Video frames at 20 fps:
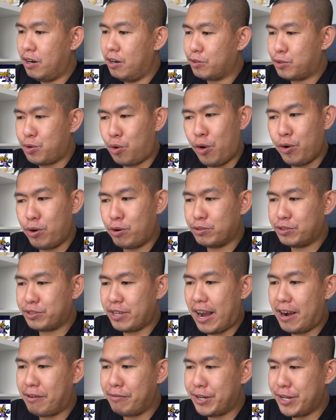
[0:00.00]
Troy
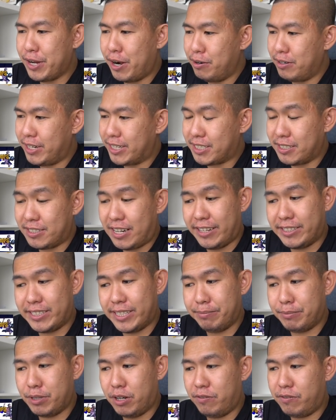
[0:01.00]
Rosario. That's a nice
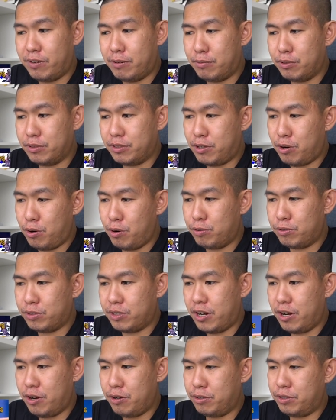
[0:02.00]
tip though from Troy
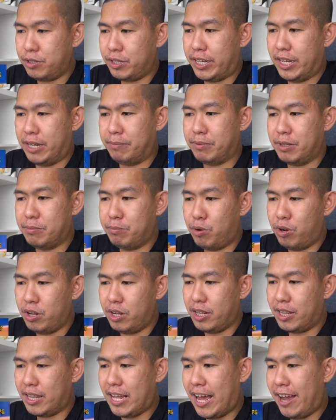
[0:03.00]
Rosario to keep the
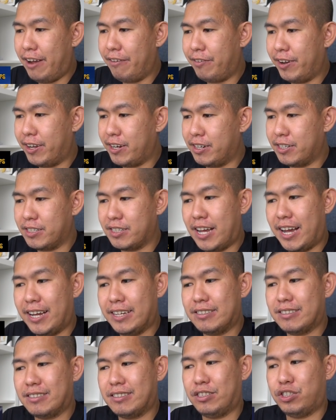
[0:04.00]
ball alive. And a
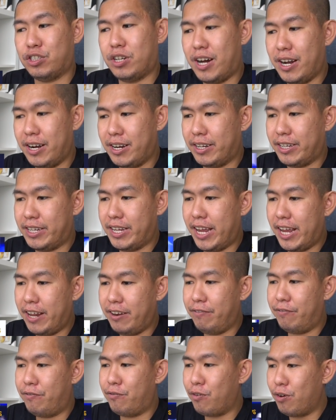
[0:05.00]
nice shot
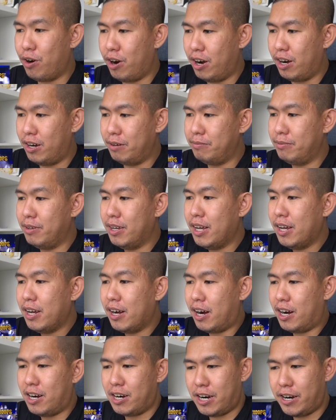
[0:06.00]
again from
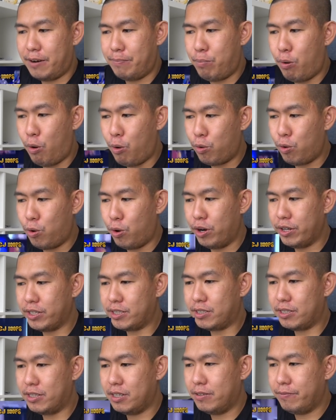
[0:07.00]
our, our
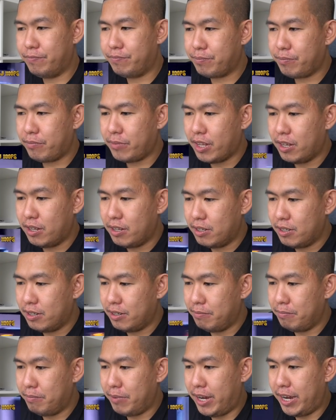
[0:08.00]
Pogoys.
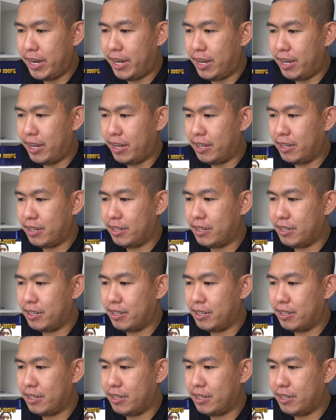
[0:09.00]
Man,